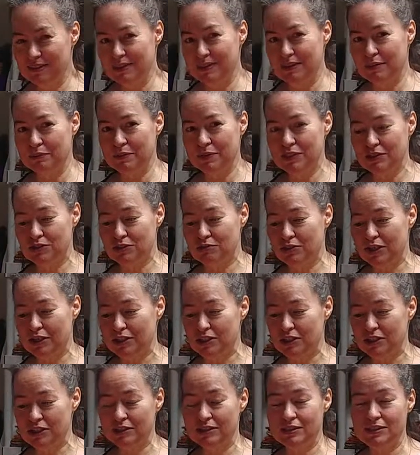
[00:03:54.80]
bit
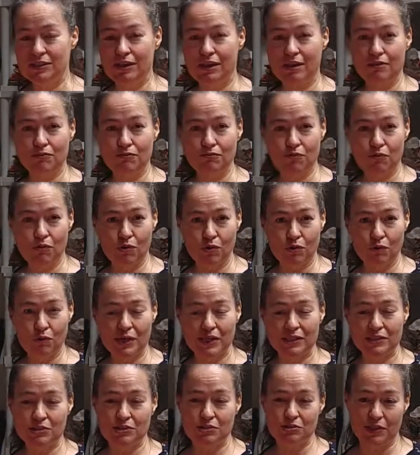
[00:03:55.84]
stretchy. It's not a four-way
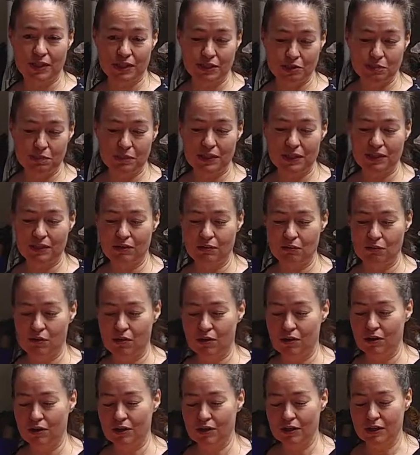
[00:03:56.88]
stretch, but it'll
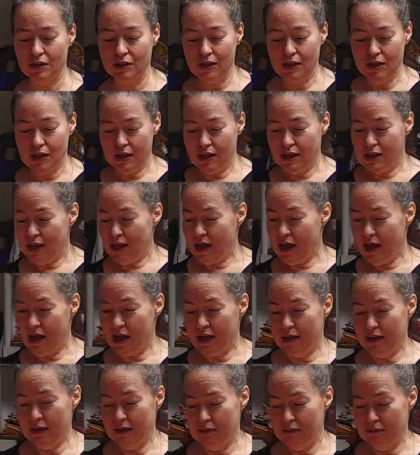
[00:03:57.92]
work. I
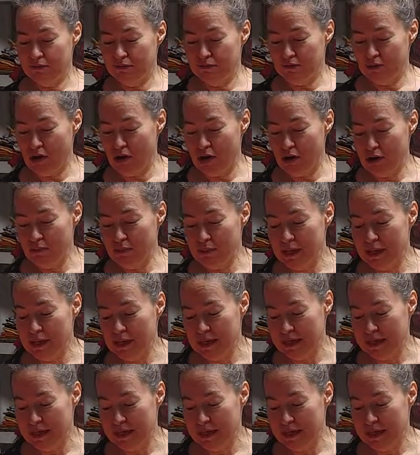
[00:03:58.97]
have already